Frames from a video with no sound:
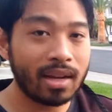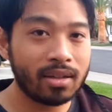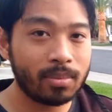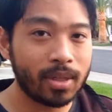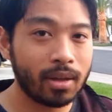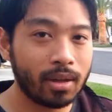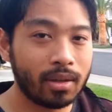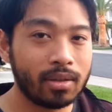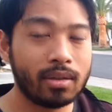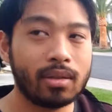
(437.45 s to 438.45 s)
is
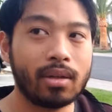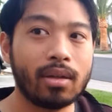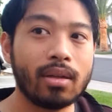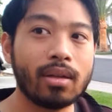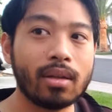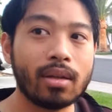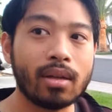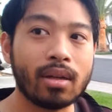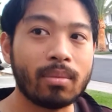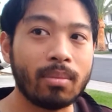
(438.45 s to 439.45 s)
because
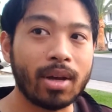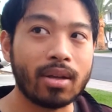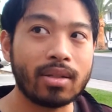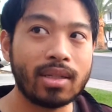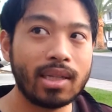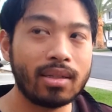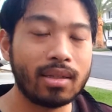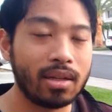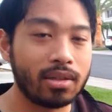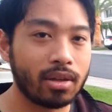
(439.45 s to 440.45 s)
about 6
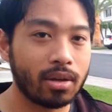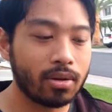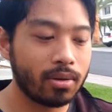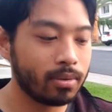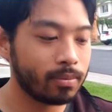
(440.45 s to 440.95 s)
days ago,